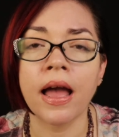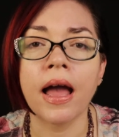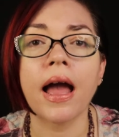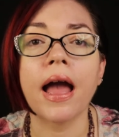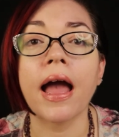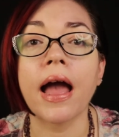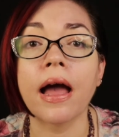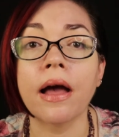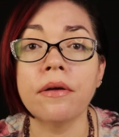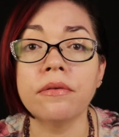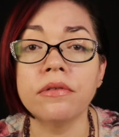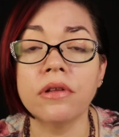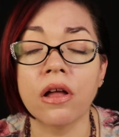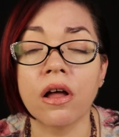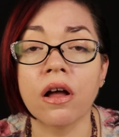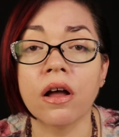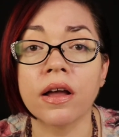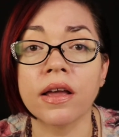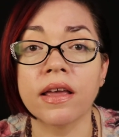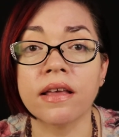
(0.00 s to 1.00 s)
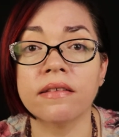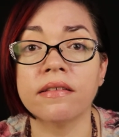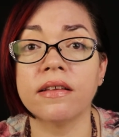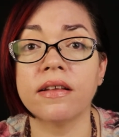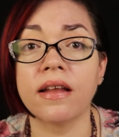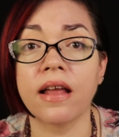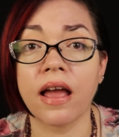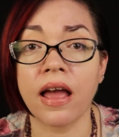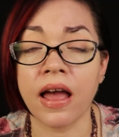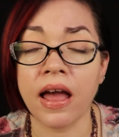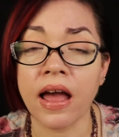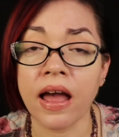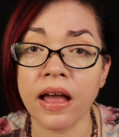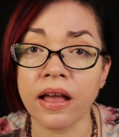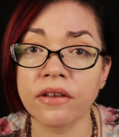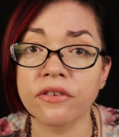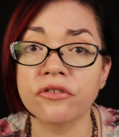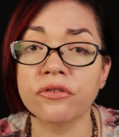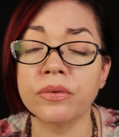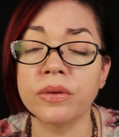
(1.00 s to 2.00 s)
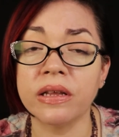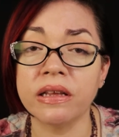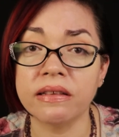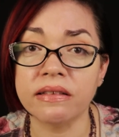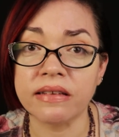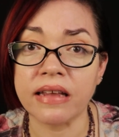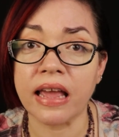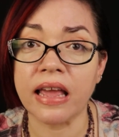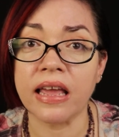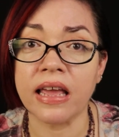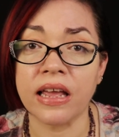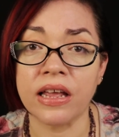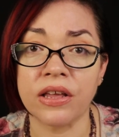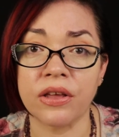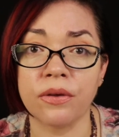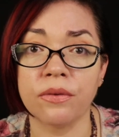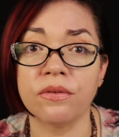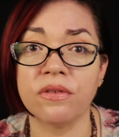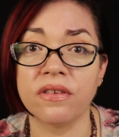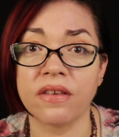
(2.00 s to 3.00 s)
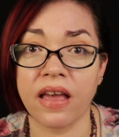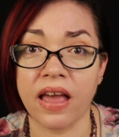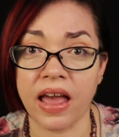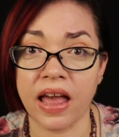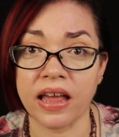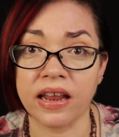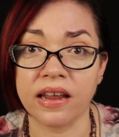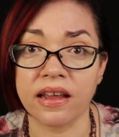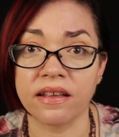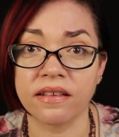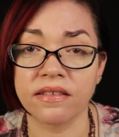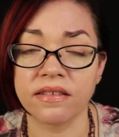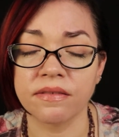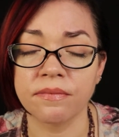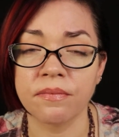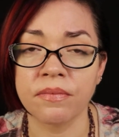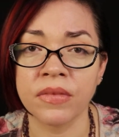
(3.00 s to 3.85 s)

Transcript: How long is it actually taking you to edit?